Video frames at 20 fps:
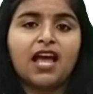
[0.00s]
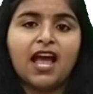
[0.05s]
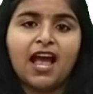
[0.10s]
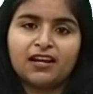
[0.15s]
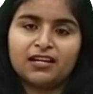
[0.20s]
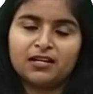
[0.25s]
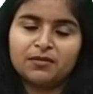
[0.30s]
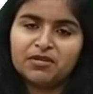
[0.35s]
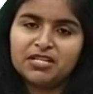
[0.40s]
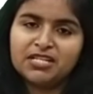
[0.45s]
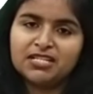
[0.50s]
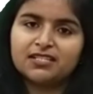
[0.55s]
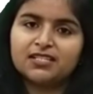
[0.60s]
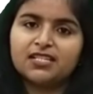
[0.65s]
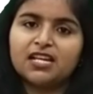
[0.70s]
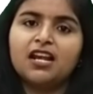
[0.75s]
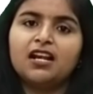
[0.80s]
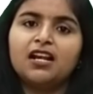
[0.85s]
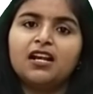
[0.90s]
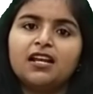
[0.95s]
animal
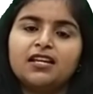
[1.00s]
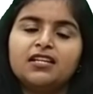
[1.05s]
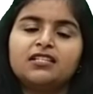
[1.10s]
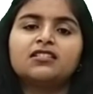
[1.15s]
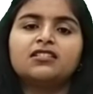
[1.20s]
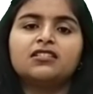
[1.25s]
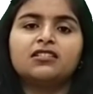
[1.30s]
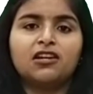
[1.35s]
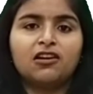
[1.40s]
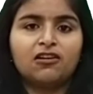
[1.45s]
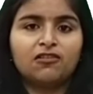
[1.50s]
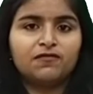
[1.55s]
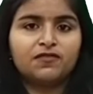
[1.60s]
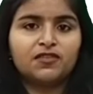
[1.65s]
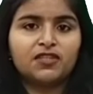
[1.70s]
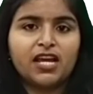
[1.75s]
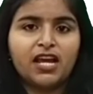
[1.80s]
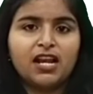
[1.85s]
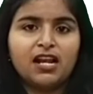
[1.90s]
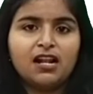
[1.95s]
cell is nerve
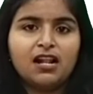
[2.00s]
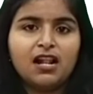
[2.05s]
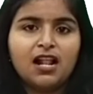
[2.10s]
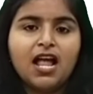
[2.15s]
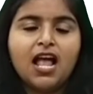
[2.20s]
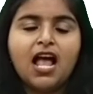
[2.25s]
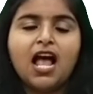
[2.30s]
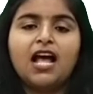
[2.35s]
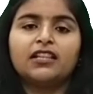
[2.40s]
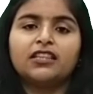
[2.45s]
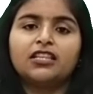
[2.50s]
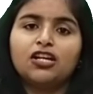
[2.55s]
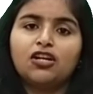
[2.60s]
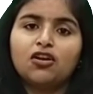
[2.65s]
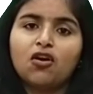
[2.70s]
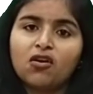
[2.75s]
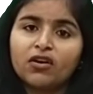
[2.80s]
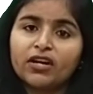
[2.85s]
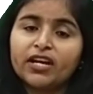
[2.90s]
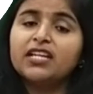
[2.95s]
cell, and the
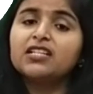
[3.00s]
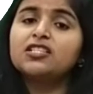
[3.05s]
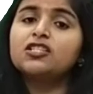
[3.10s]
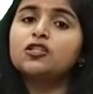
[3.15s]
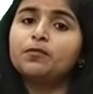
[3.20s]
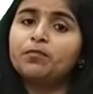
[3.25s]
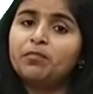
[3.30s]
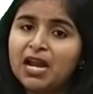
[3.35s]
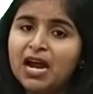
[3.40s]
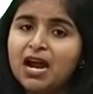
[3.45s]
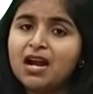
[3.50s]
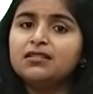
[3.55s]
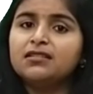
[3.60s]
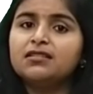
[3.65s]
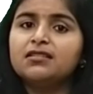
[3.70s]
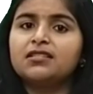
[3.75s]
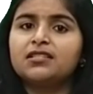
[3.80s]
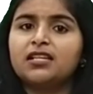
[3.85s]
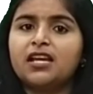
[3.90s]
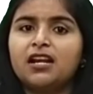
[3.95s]
longest plant
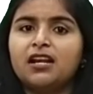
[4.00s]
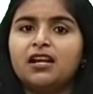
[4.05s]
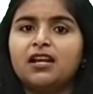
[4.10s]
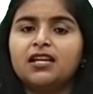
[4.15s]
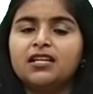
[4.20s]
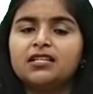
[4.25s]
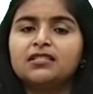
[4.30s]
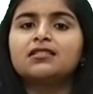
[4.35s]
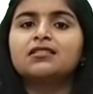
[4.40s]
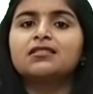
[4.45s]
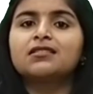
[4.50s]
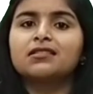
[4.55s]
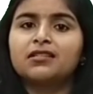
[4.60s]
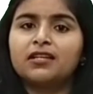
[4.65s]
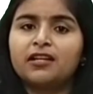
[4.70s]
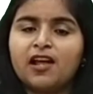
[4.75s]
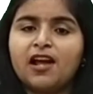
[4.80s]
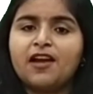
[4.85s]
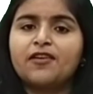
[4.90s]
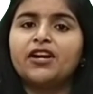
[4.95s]
cell is
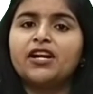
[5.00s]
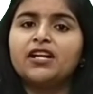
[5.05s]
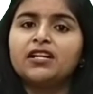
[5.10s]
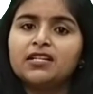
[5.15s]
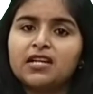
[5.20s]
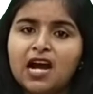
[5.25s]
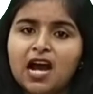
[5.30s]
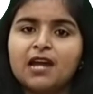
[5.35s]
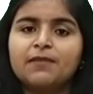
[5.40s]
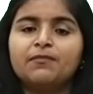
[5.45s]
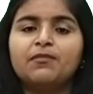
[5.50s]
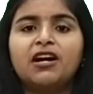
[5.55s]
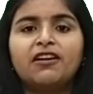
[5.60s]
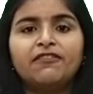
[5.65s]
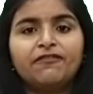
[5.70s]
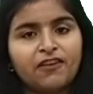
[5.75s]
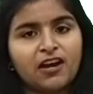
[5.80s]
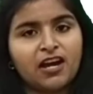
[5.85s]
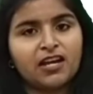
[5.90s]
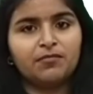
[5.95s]
sclerenchyma
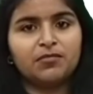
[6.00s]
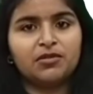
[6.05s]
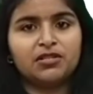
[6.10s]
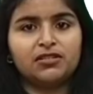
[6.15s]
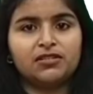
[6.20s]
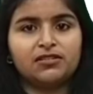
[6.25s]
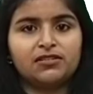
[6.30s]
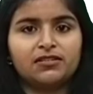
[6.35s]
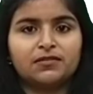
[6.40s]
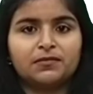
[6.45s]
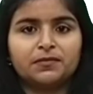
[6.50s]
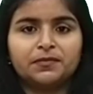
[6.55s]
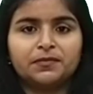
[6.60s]
fibers.